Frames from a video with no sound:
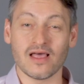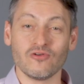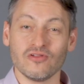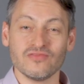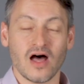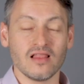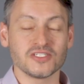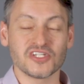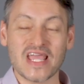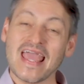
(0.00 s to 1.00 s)
level of
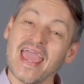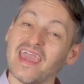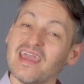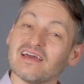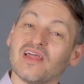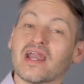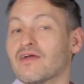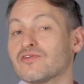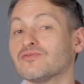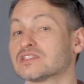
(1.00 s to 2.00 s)
knowledge, and not
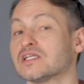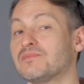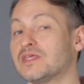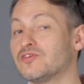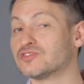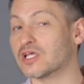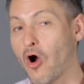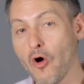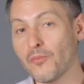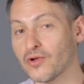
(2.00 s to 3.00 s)
everyone's going to be using
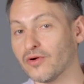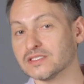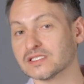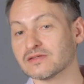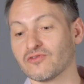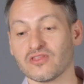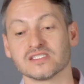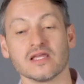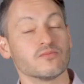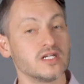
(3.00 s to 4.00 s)
opioids for
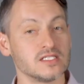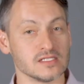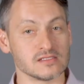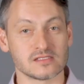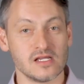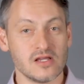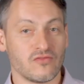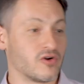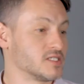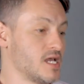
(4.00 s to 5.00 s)
the same reasons.
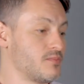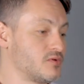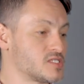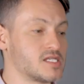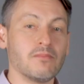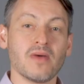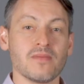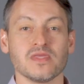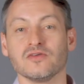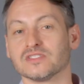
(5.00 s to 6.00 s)
For example, some
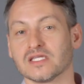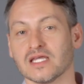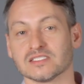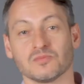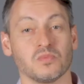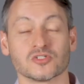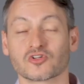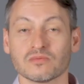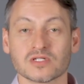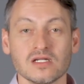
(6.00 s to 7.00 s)
might be using it as a
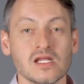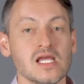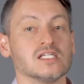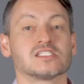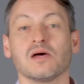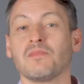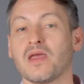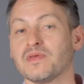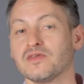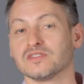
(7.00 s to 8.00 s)
prescription, some
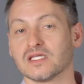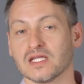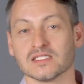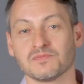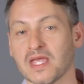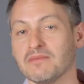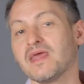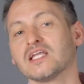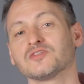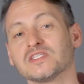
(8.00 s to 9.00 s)
might be using it as pain
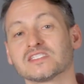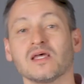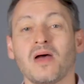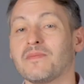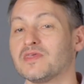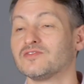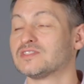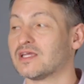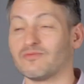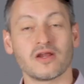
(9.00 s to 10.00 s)
management, some might be
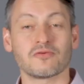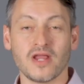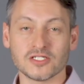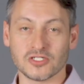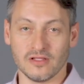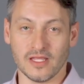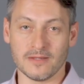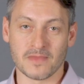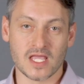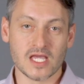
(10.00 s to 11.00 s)
using it recreationally.